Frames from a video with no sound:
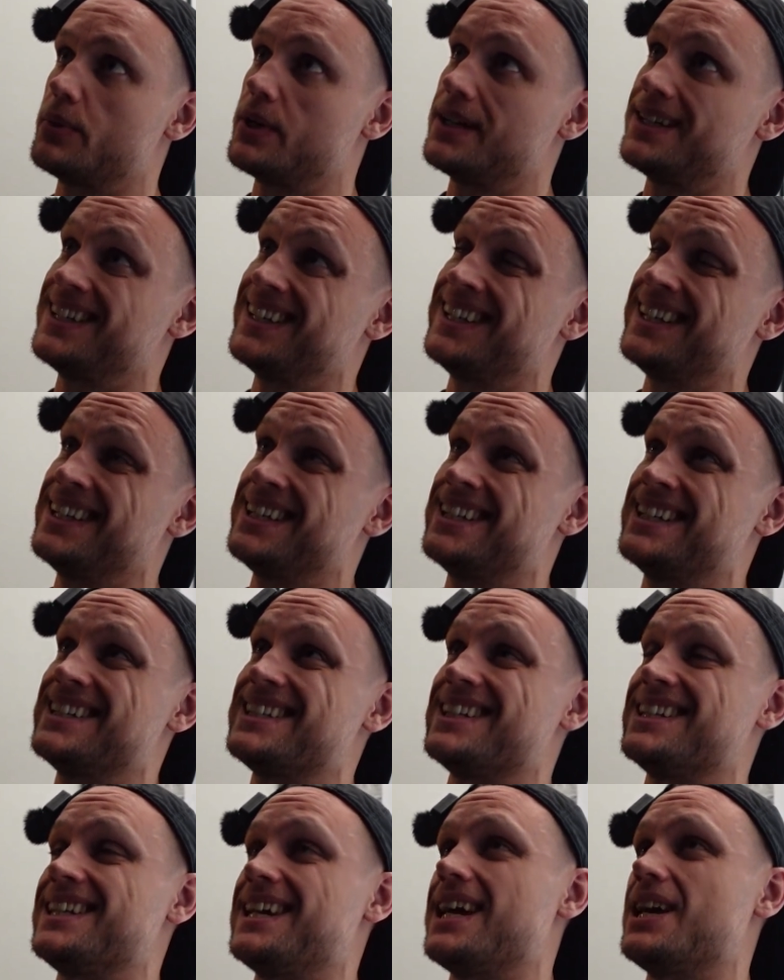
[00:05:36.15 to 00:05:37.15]
But
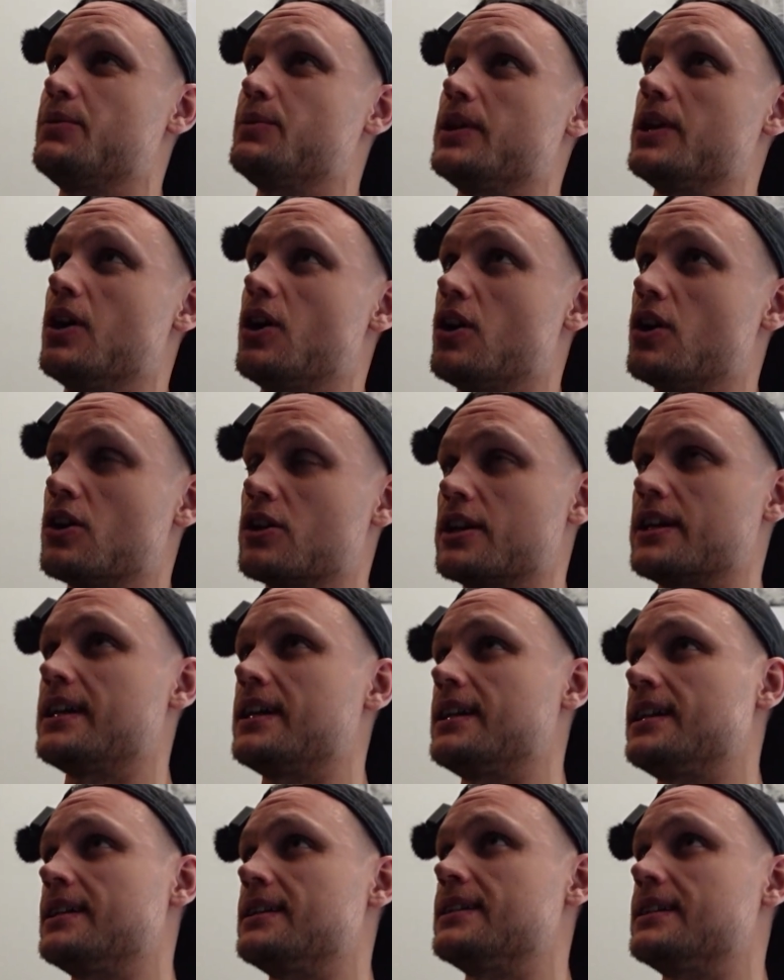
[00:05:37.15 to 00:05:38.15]
today we are
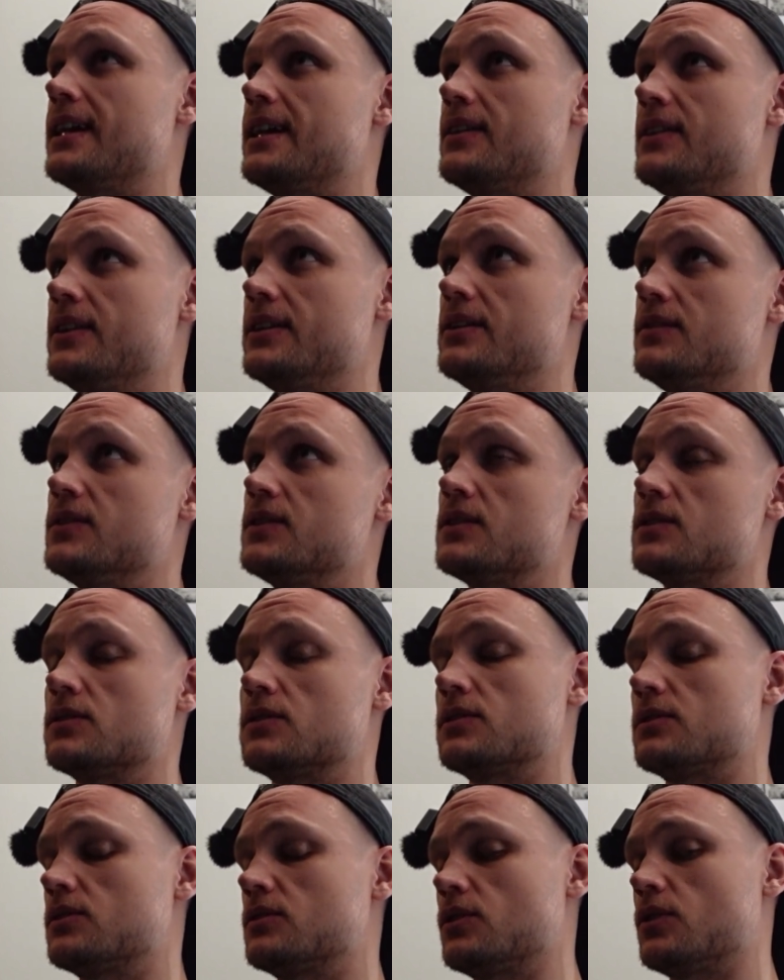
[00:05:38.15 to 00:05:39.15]
hitting deadlifts,
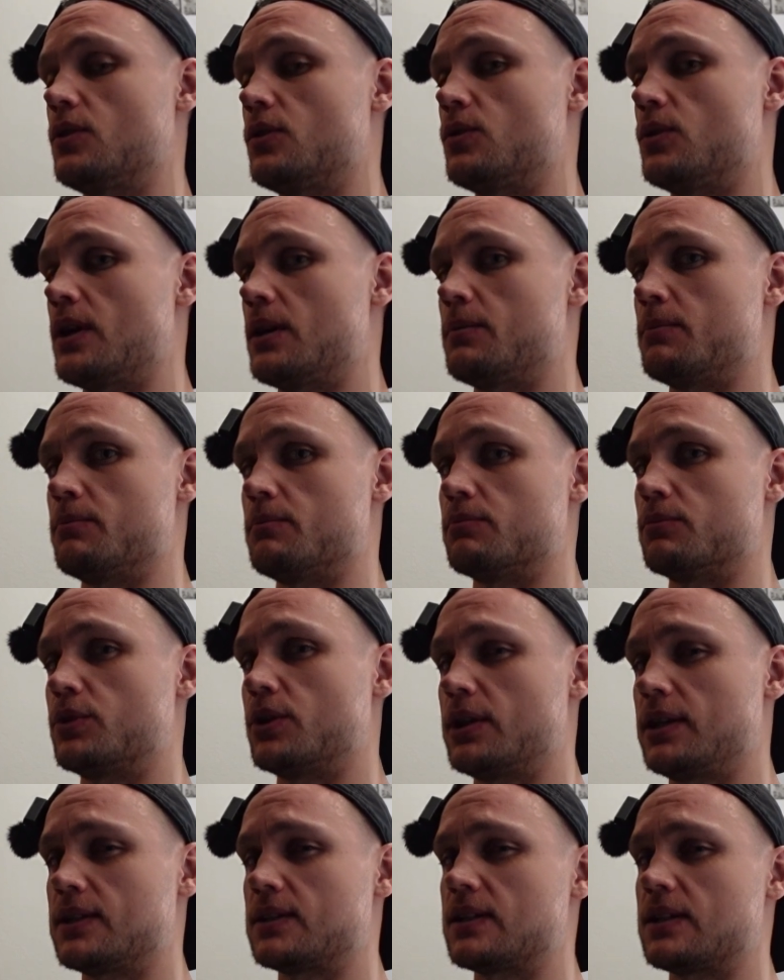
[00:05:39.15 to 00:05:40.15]
so I'm
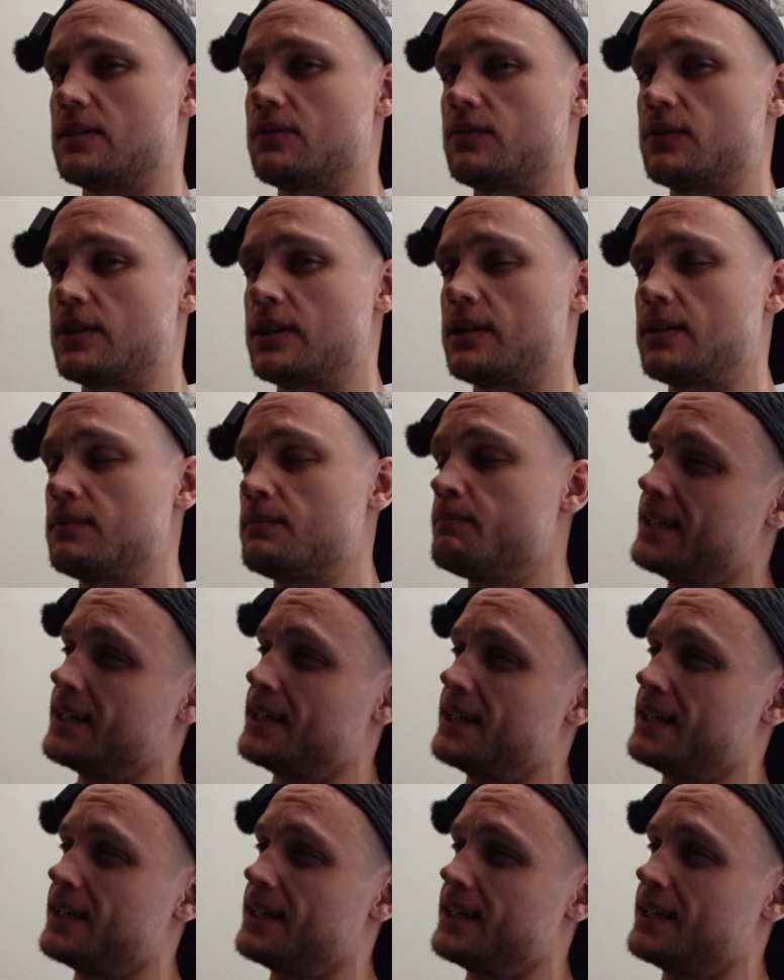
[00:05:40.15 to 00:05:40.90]
pretty excited for that.